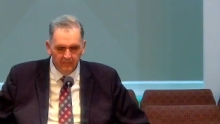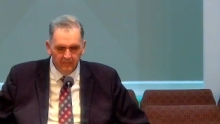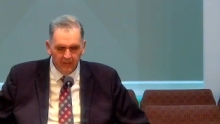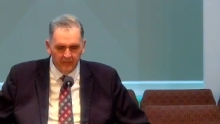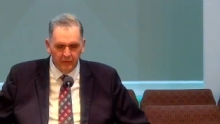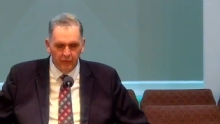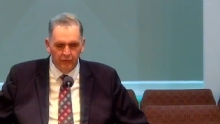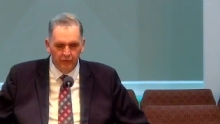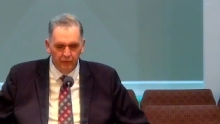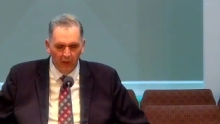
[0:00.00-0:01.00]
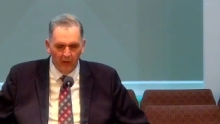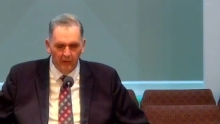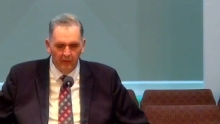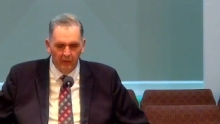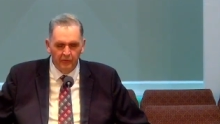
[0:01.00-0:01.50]
that your, our,
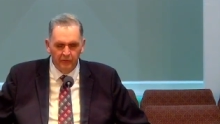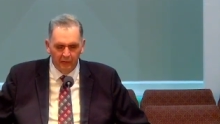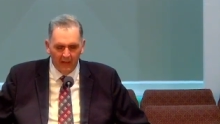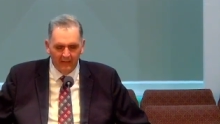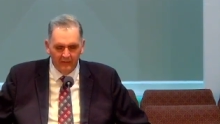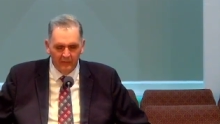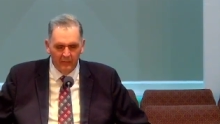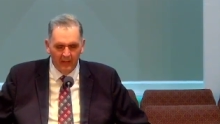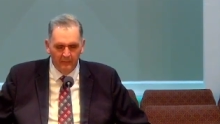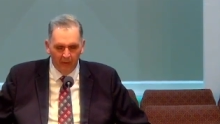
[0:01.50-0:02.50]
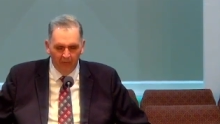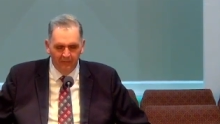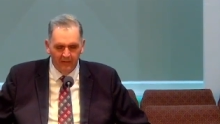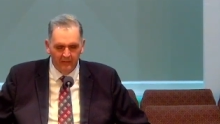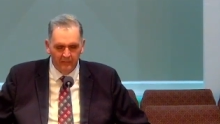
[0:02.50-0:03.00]
your strength is made
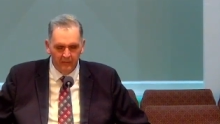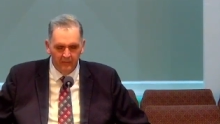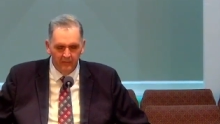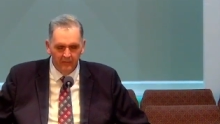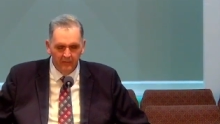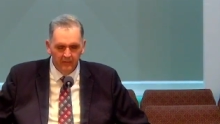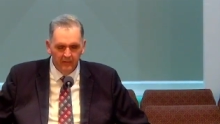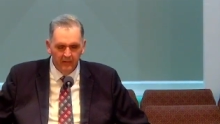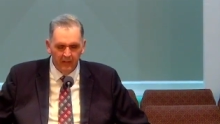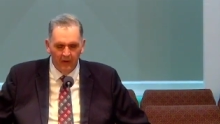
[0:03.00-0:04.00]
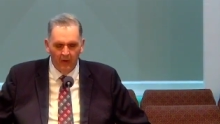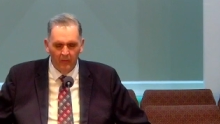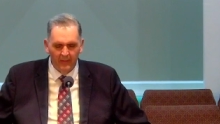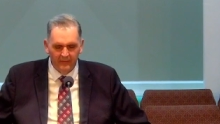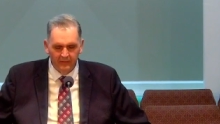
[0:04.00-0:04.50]
perfect in our
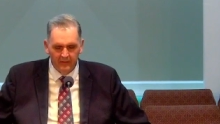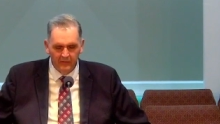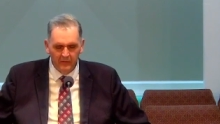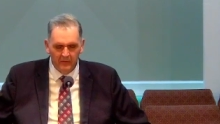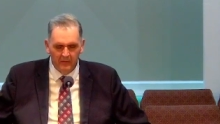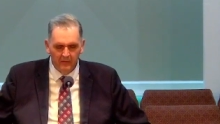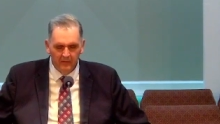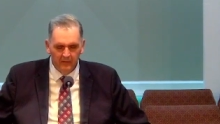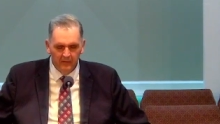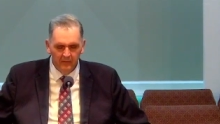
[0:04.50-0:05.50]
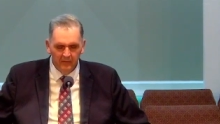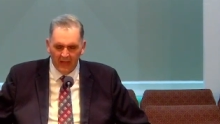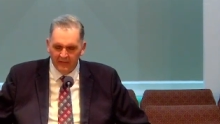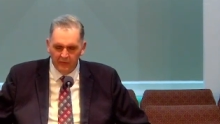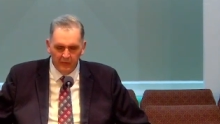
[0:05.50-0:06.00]
weakness.
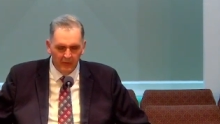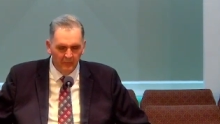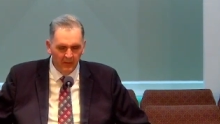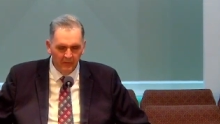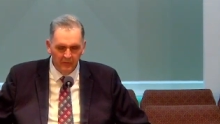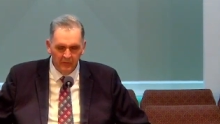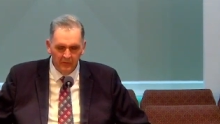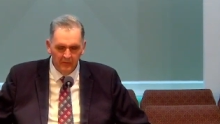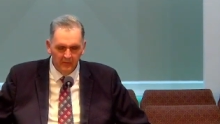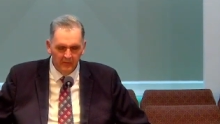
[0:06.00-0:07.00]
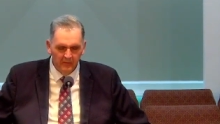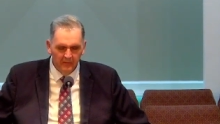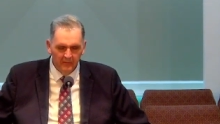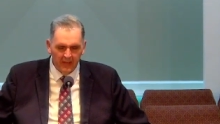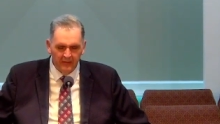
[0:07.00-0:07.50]
Thank you so much.
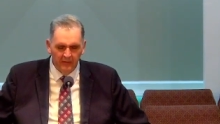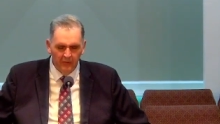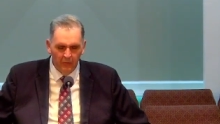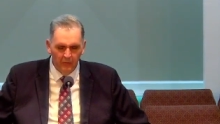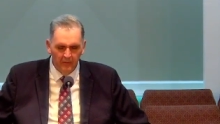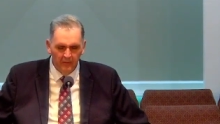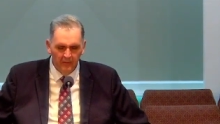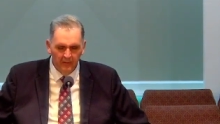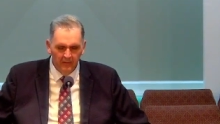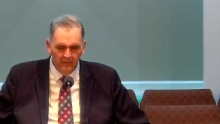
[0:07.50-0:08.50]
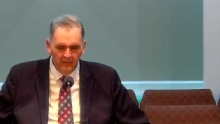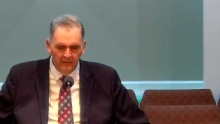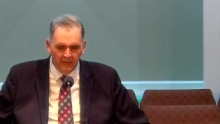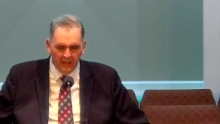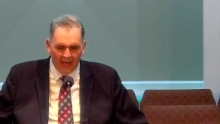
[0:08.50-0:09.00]
Thank you, Lord.
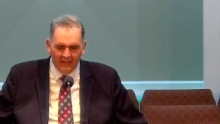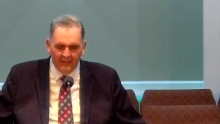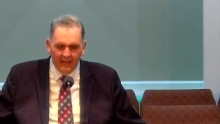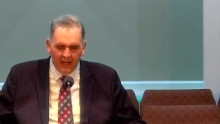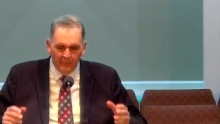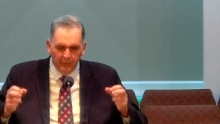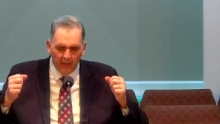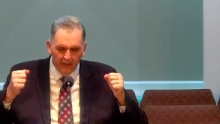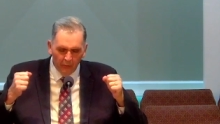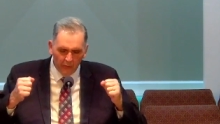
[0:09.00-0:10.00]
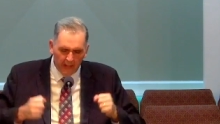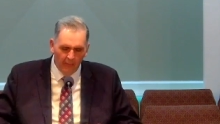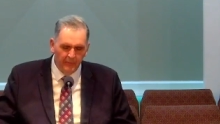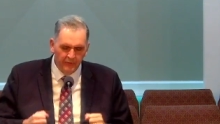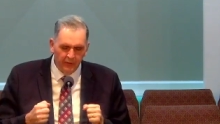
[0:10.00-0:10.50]
Tonight, again, I pray, Lord,
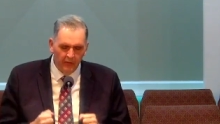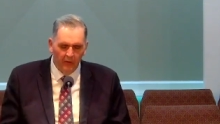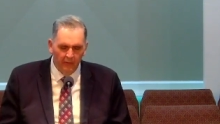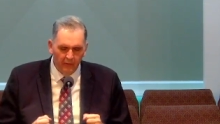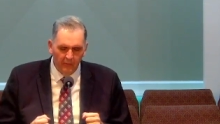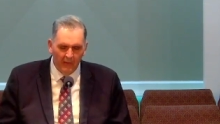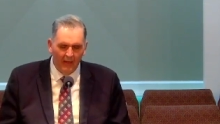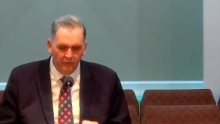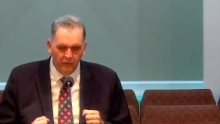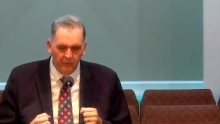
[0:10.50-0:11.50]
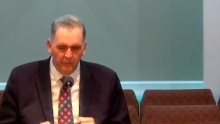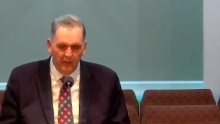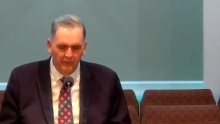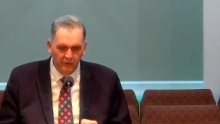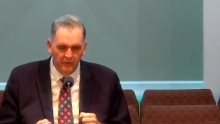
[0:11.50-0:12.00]
help us to learn about your
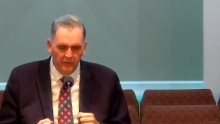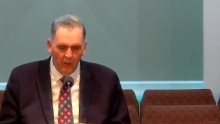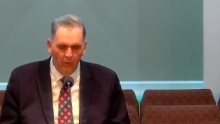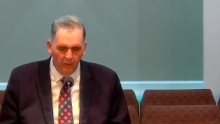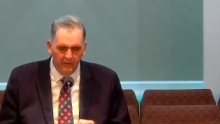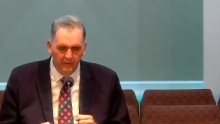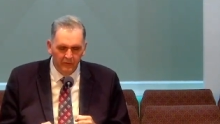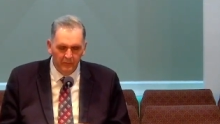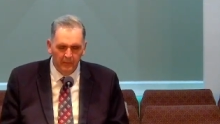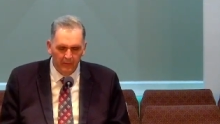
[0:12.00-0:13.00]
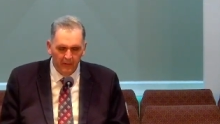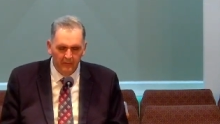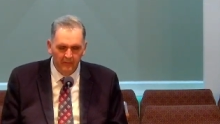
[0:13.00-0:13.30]
precious Holy Spirit.